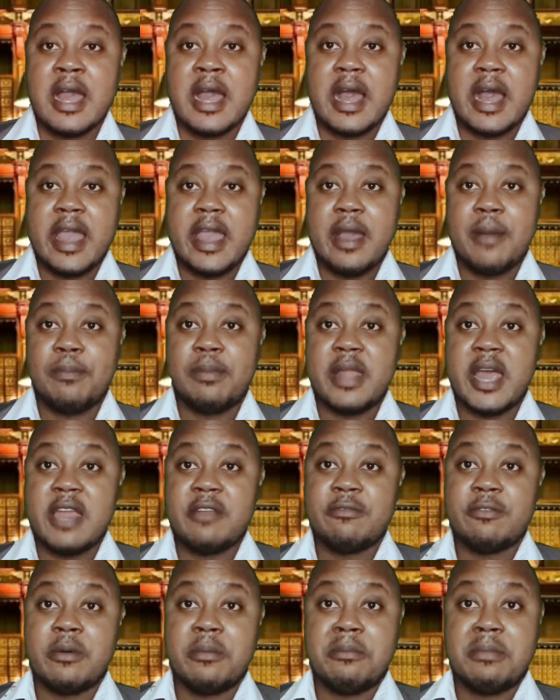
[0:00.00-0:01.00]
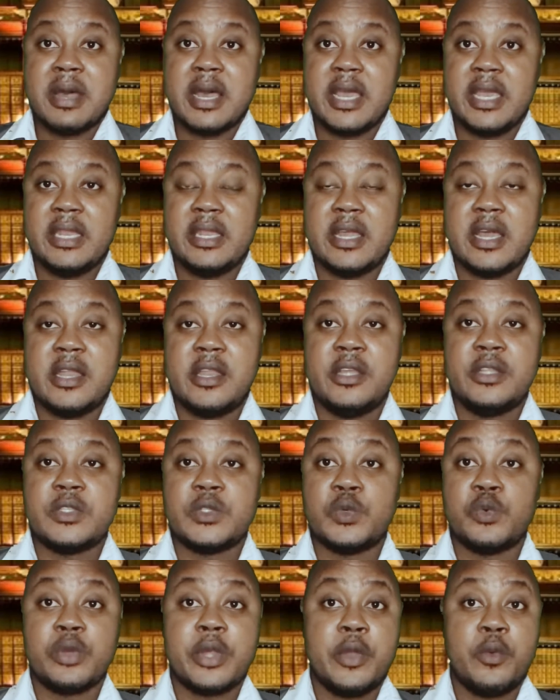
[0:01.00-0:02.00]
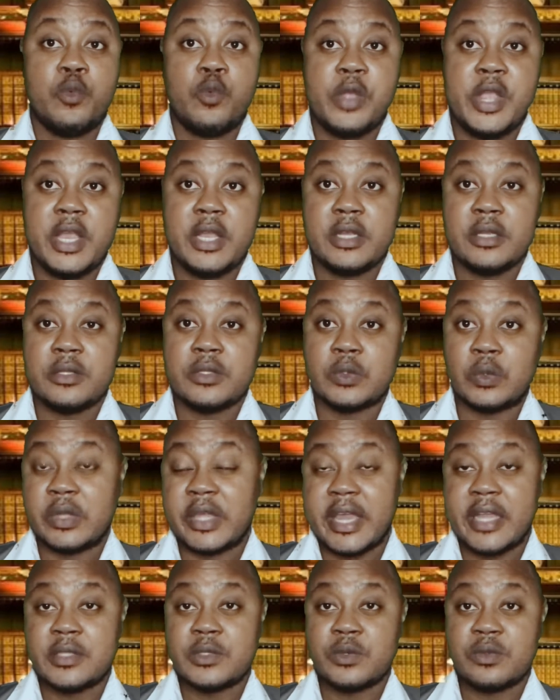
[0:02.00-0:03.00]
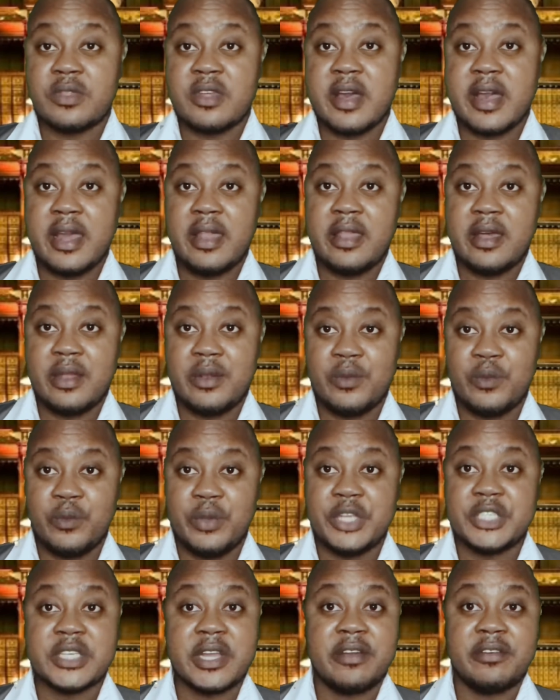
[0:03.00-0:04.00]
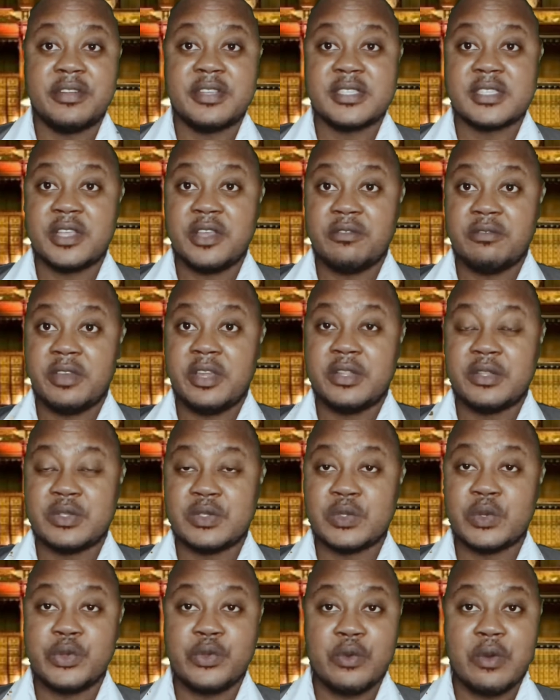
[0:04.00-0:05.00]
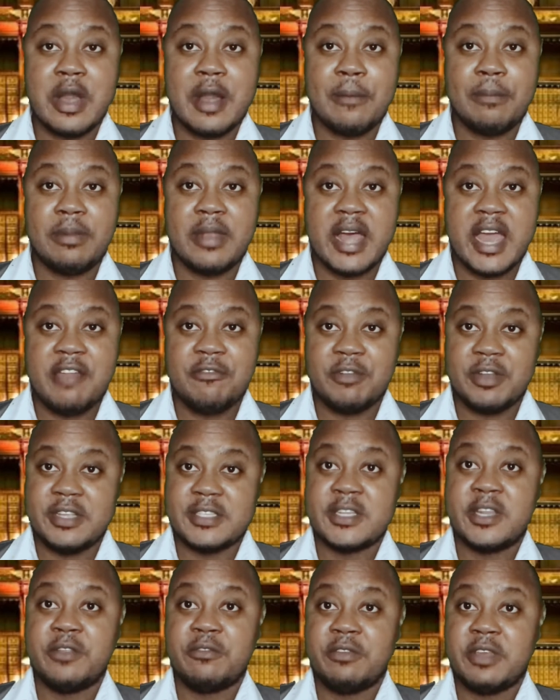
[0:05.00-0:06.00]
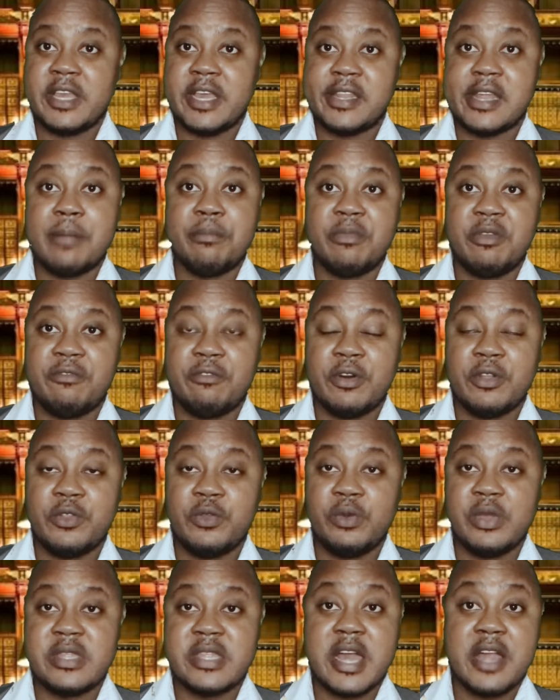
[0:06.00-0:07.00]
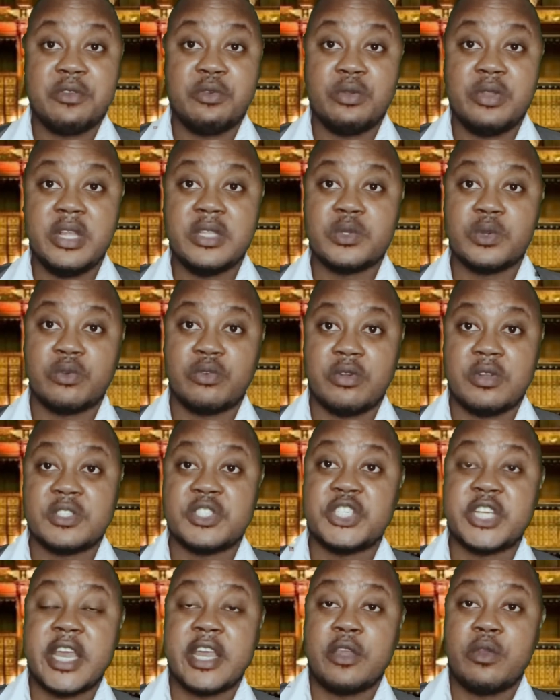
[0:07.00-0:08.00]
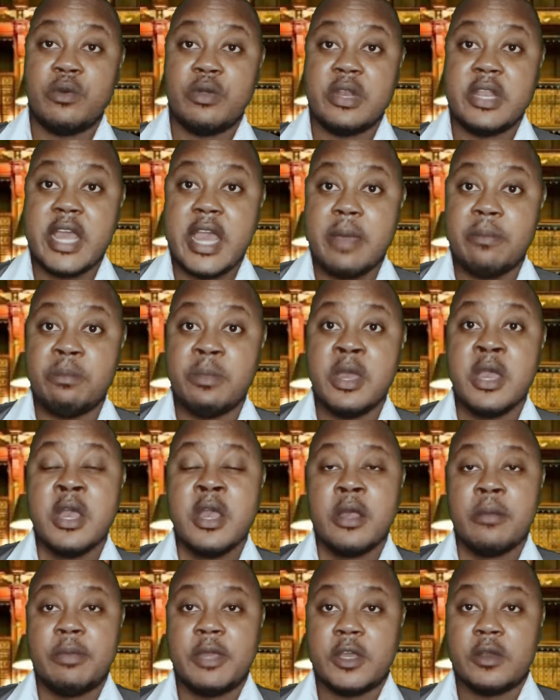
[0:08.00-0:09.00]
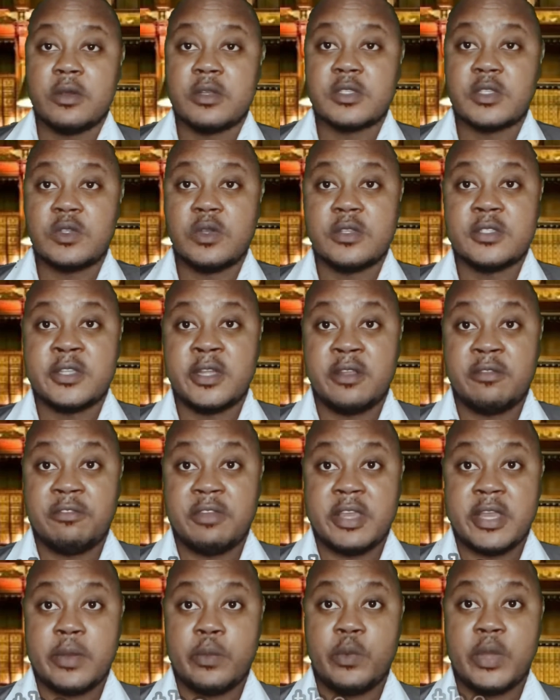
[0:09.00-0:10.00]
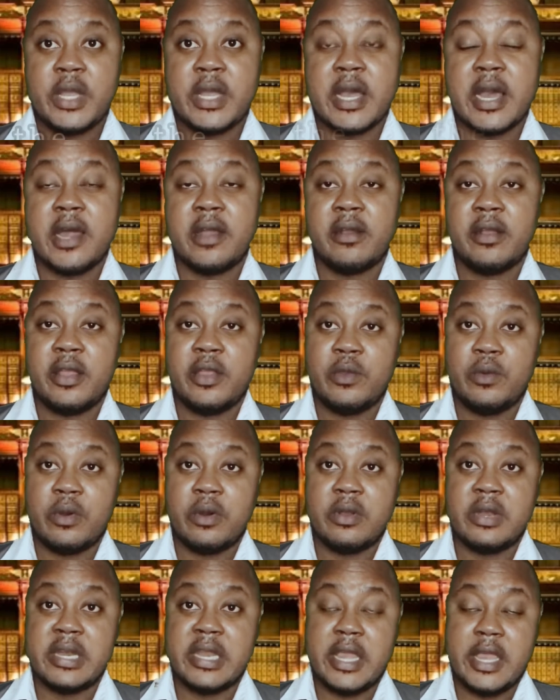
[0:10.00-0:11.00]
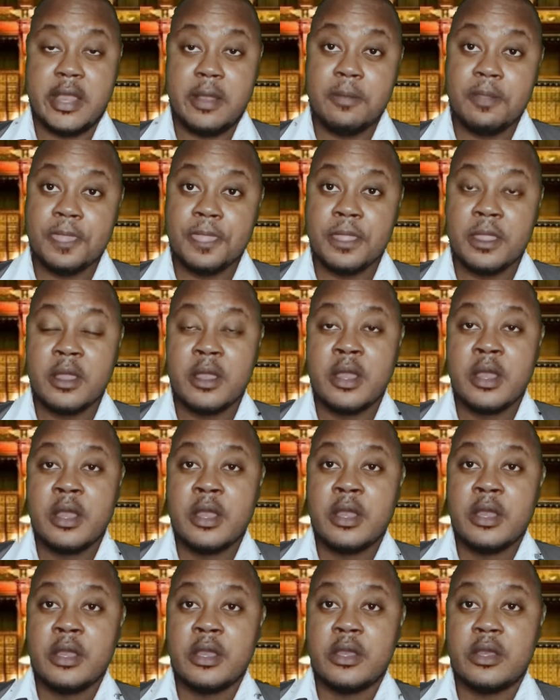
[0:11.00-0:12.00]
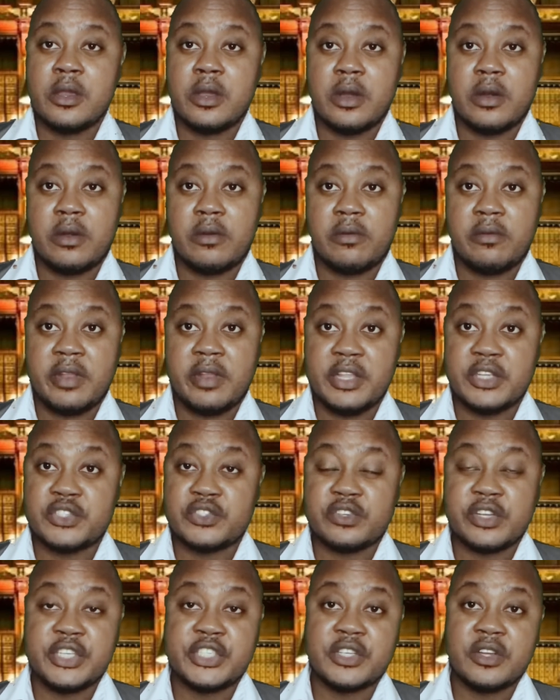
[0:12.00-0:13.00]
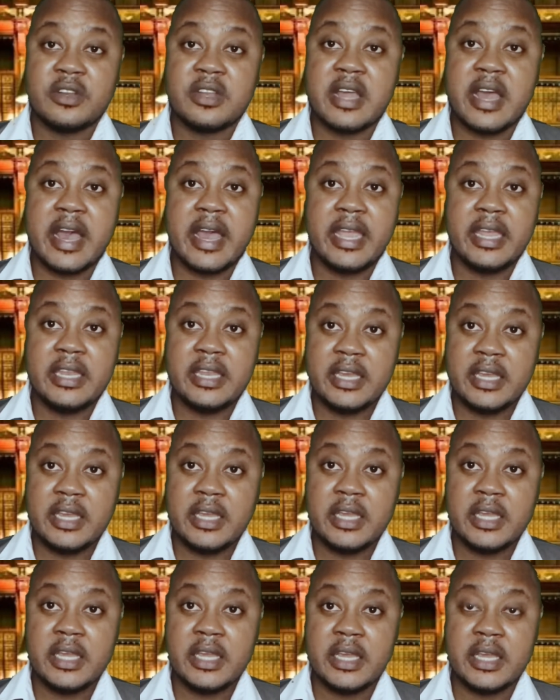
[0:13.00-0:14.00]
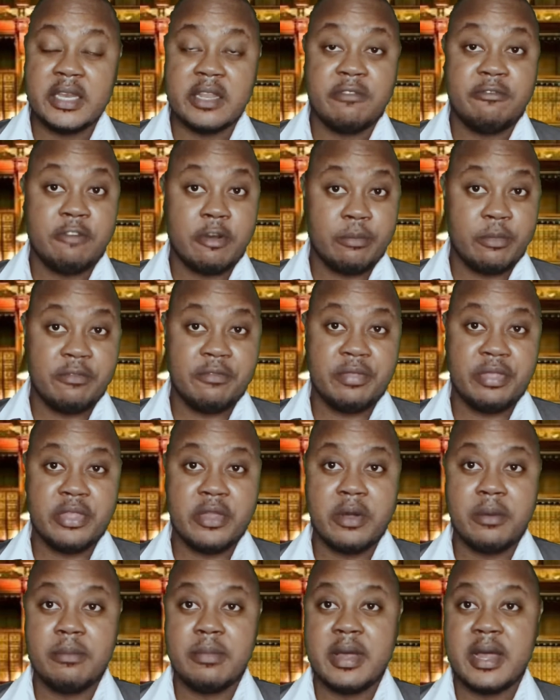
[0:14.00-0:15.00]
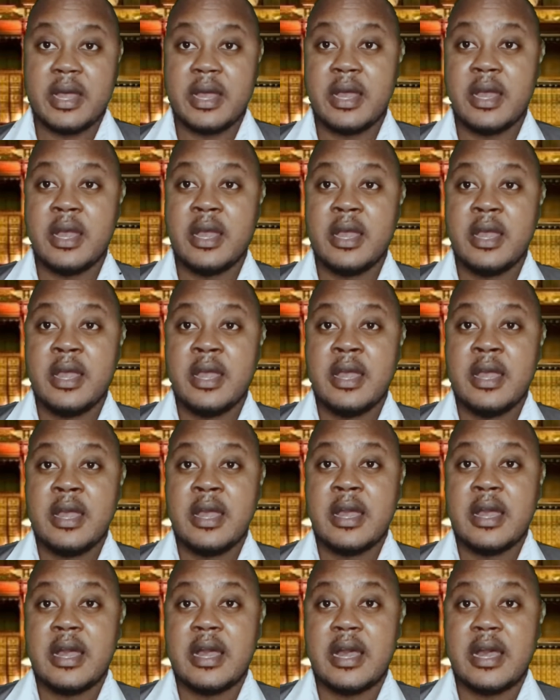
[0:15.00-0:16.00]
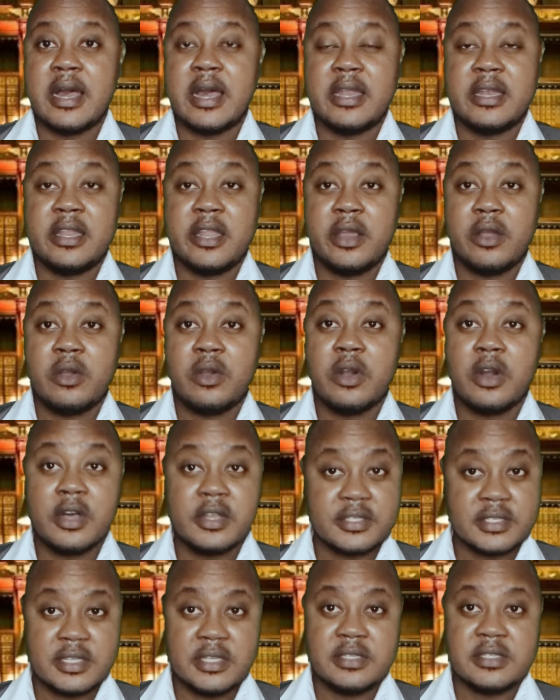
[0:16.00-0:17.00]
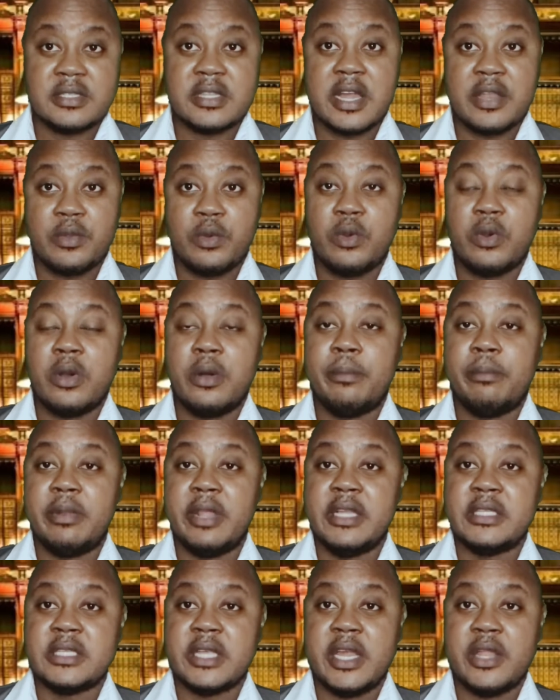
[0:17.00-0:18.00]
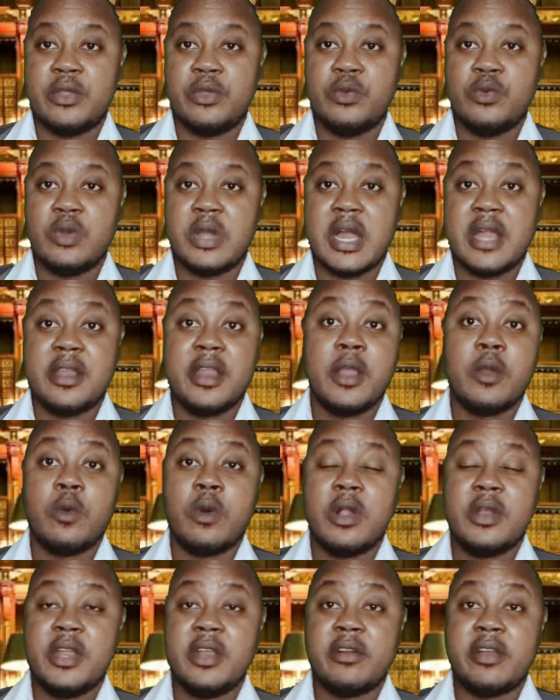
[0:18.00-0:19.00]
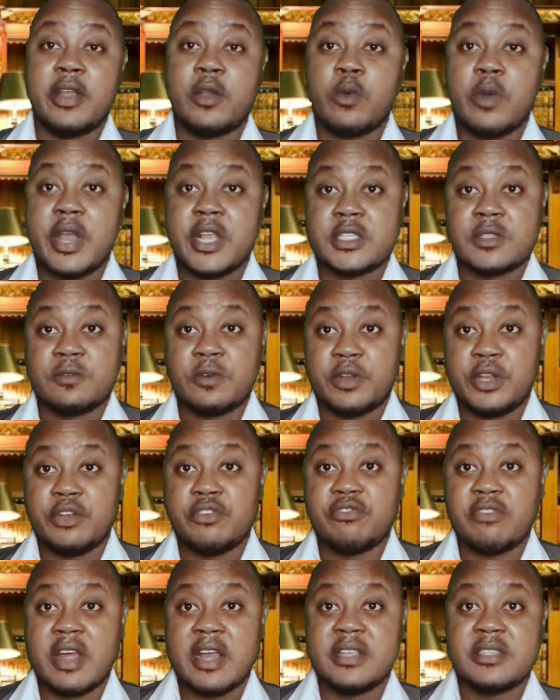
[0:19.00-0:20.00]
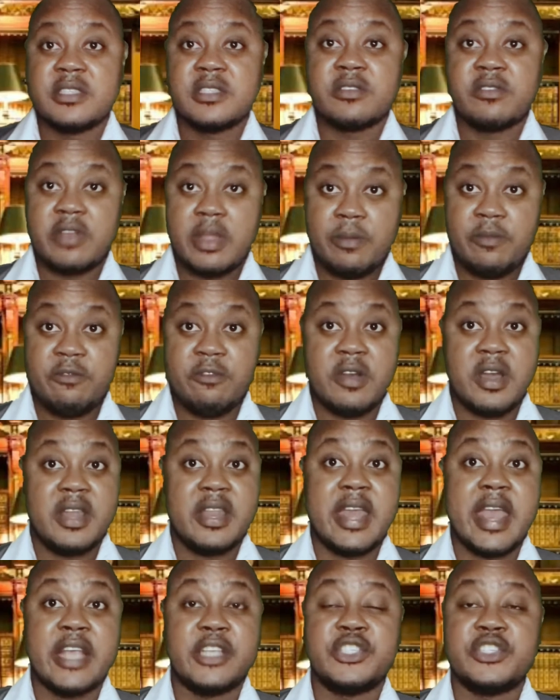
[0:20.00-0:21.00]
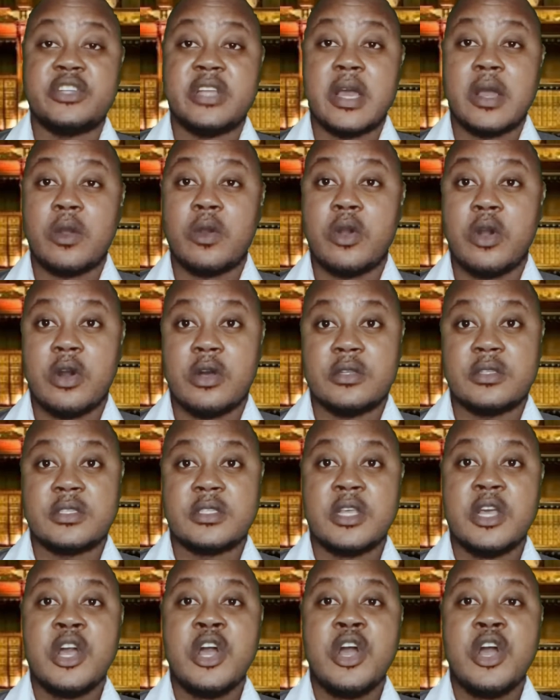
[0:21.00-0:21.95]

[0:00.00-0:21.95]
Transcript: I applied for mine, and it took a week to get to Thailand, which I received it. So you apply for the certificate, and before doing that, you need to cross-check your name, because your certificate will carry your name, your registration ID in the form of number, and the courses that you completed. You can equally request for a transcript for an extra course.